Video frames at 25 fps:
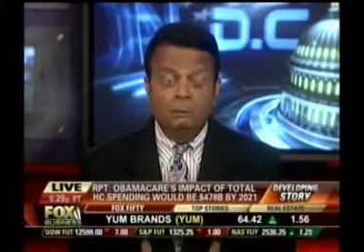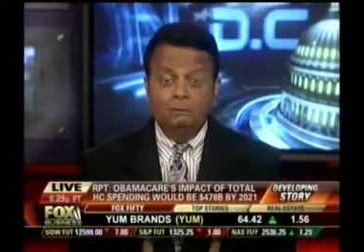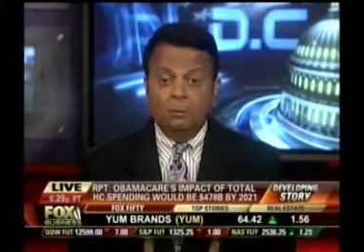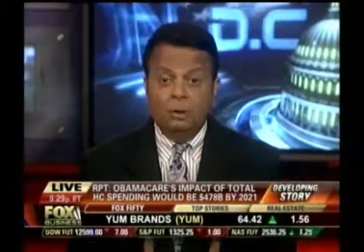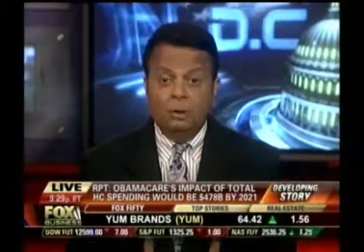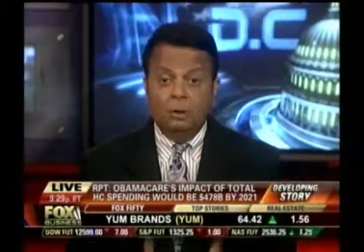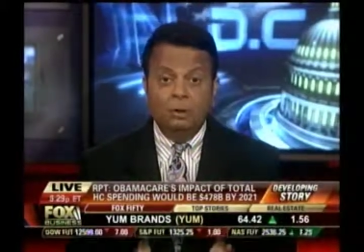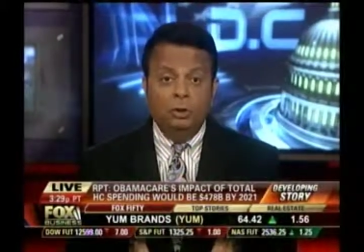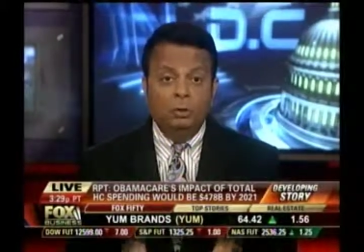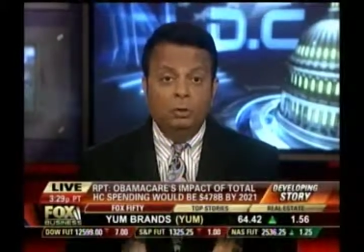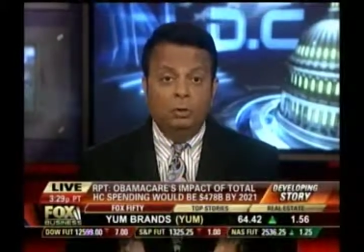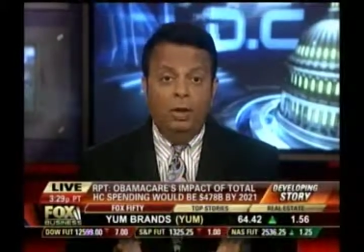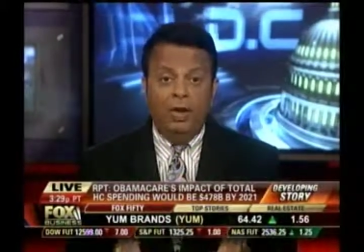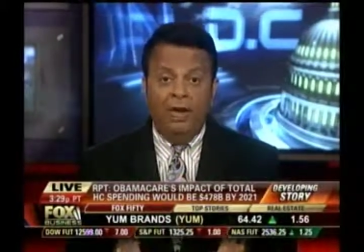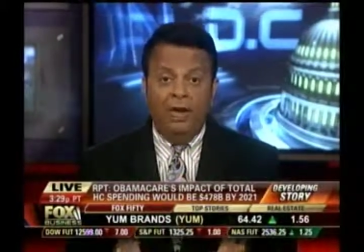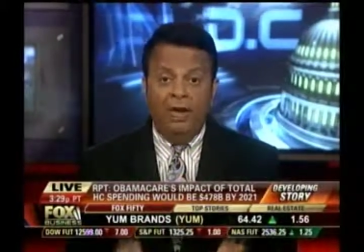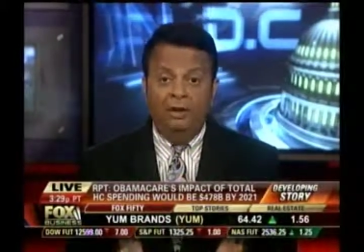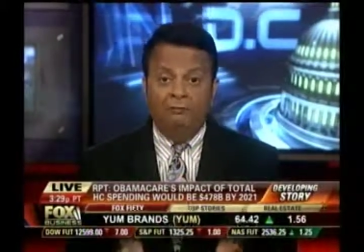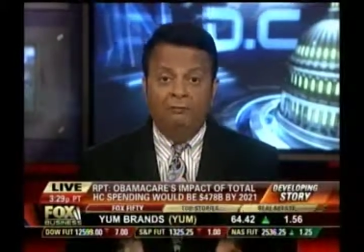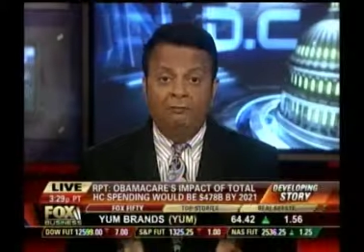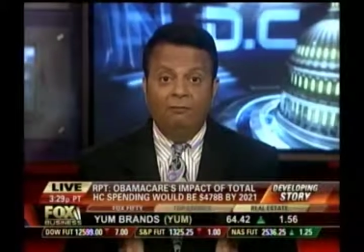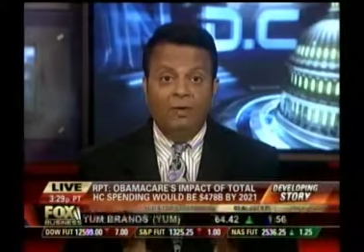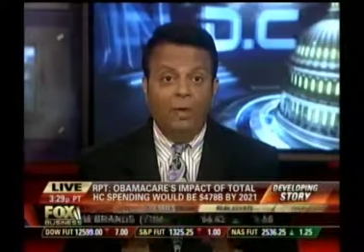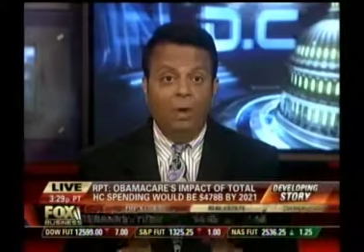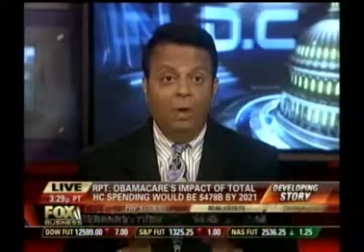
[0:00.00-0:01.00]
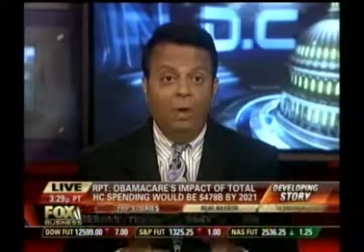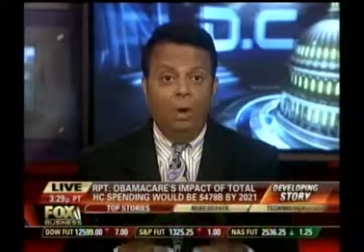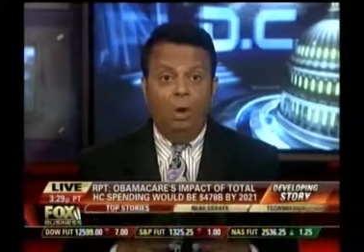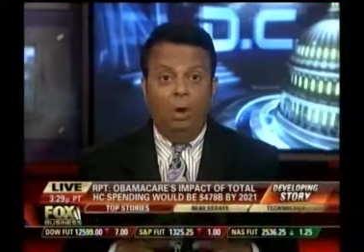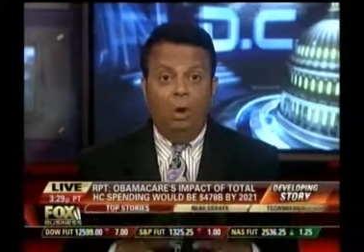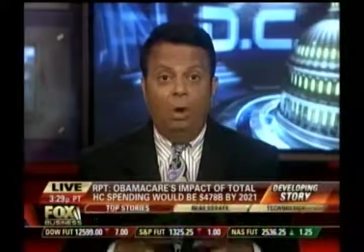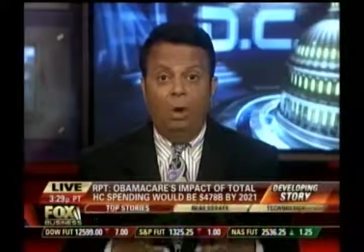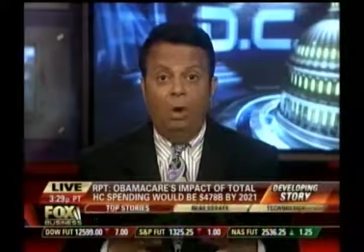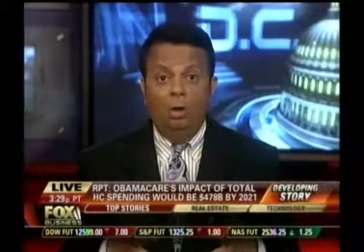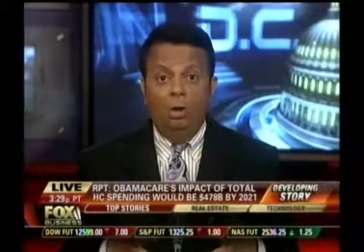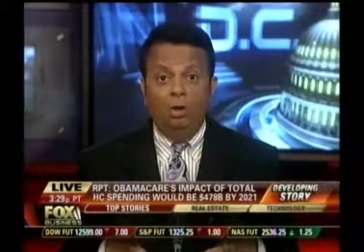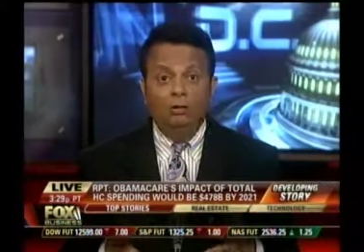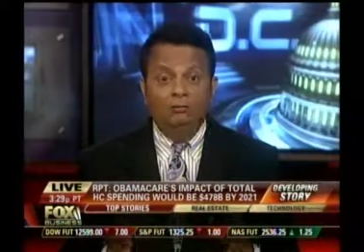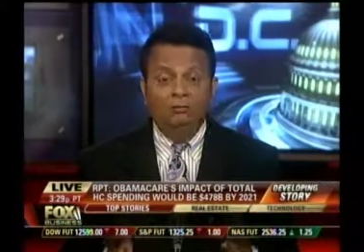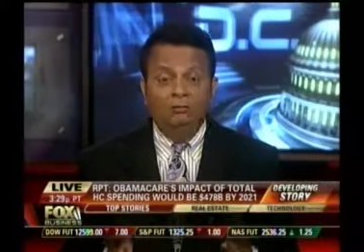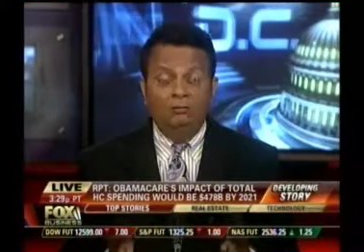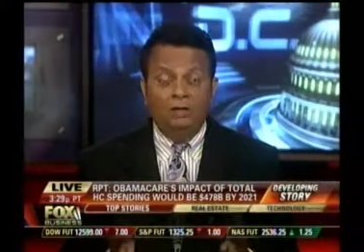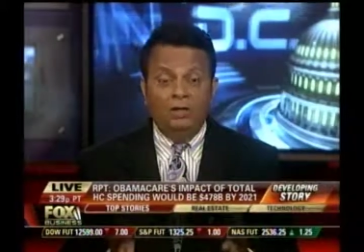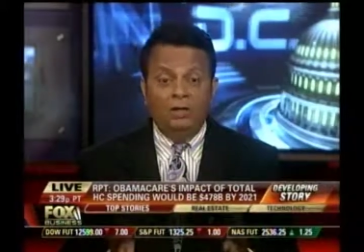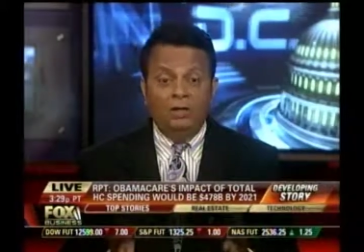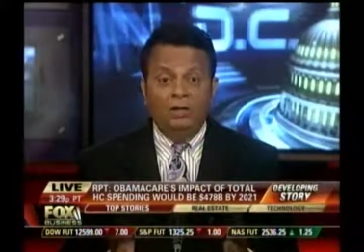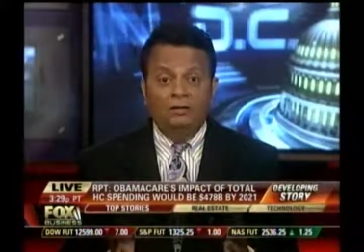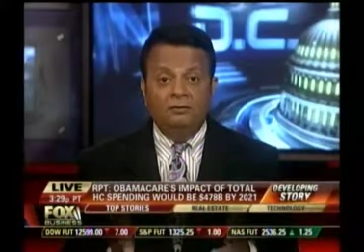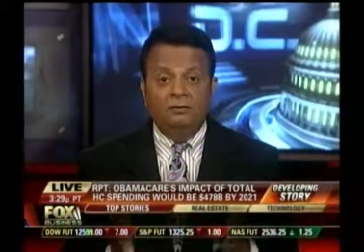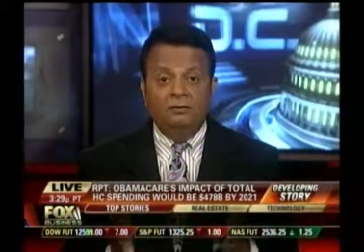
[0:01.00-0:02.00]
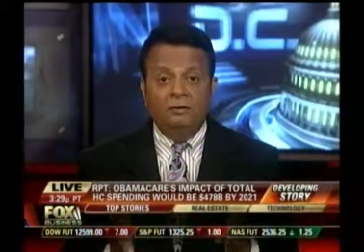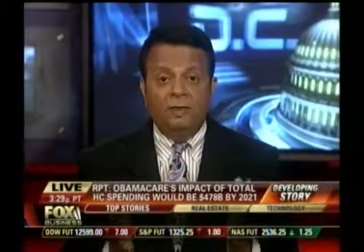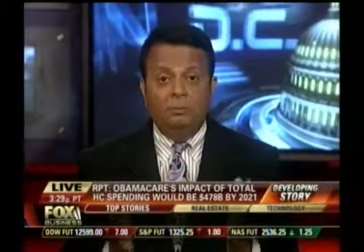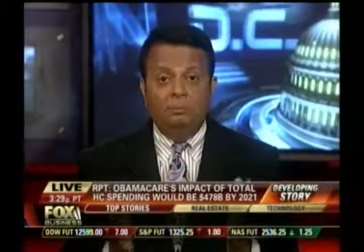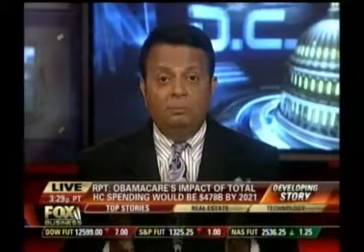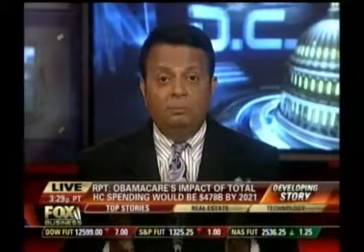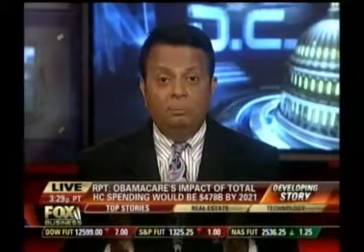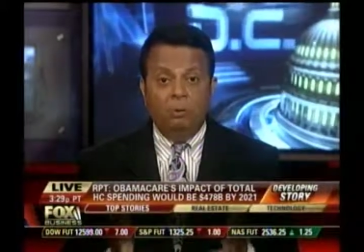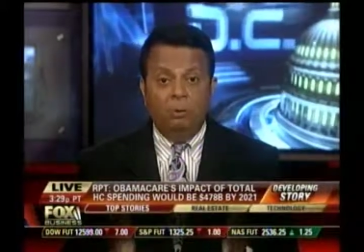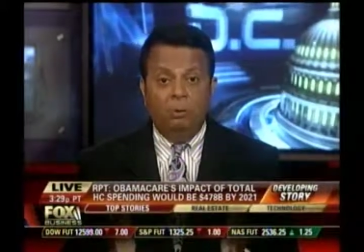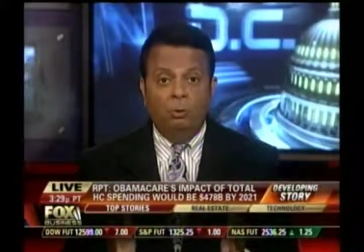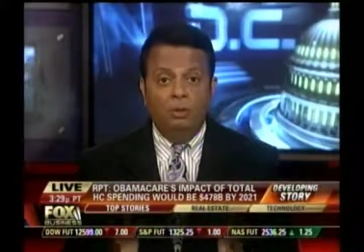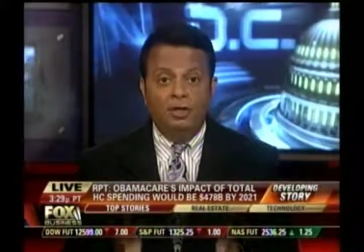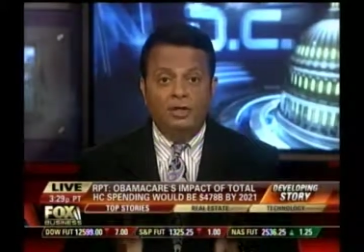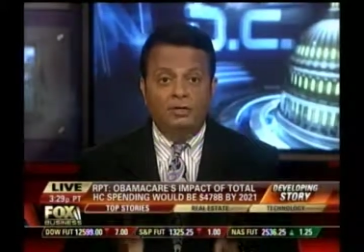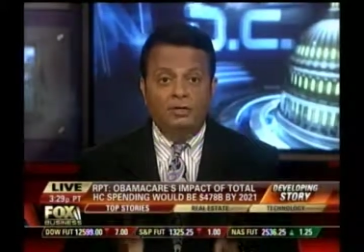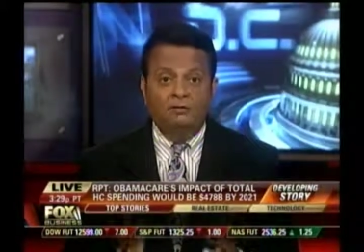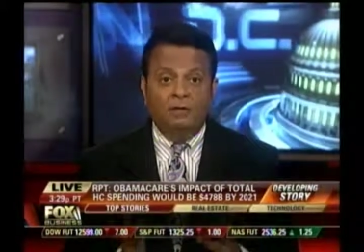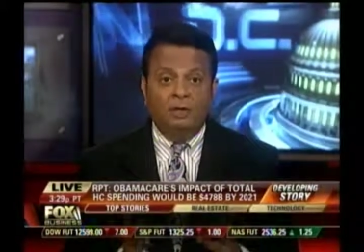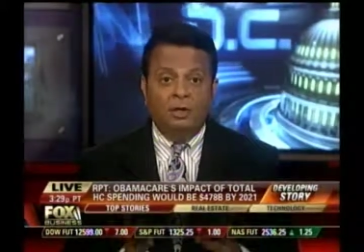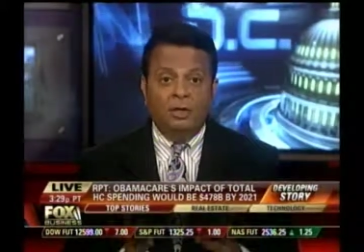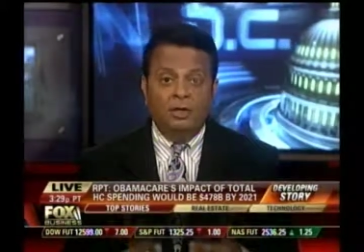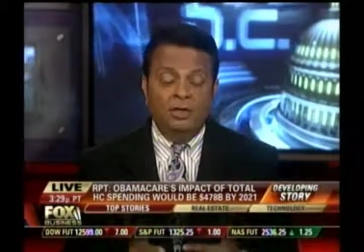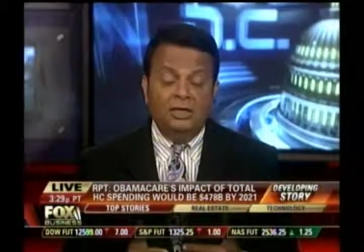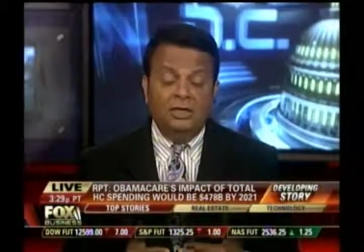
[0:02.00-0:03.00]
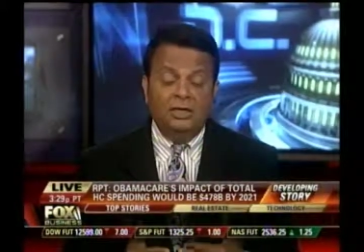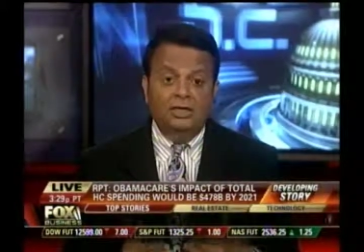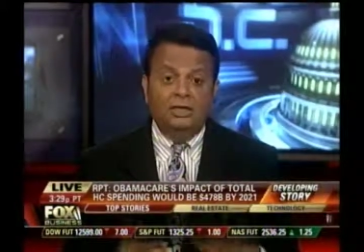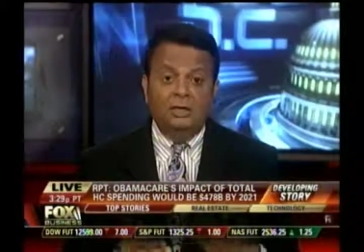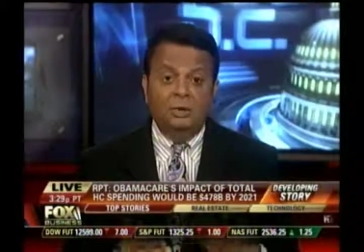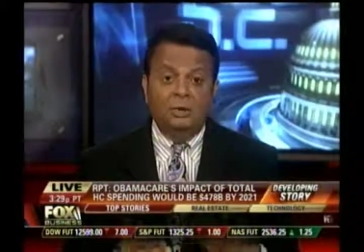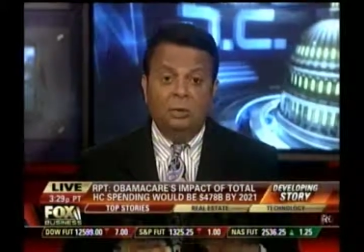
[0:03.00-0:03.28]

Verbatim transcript: you have all of these employees that are need,